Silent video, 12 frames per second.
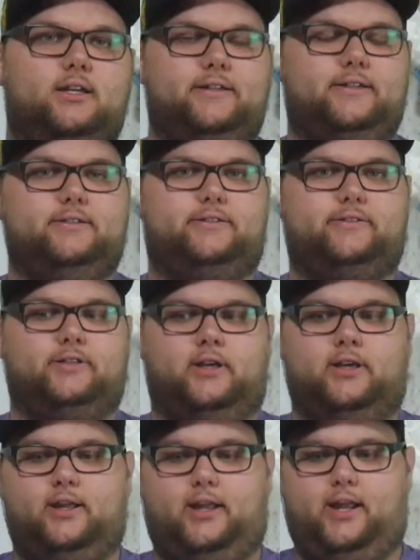is
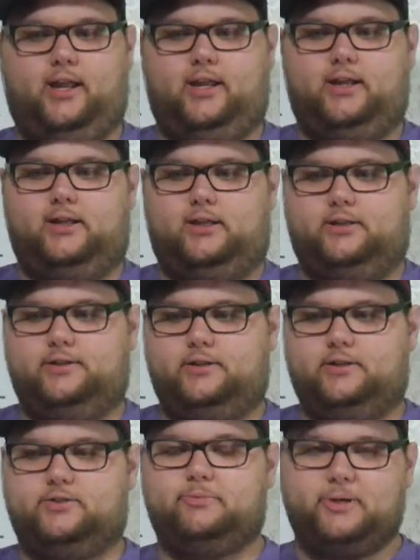a
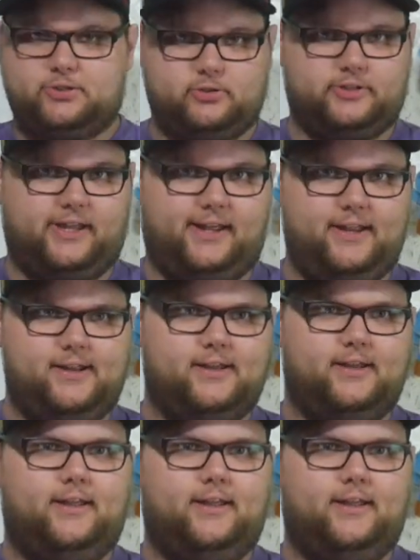special day.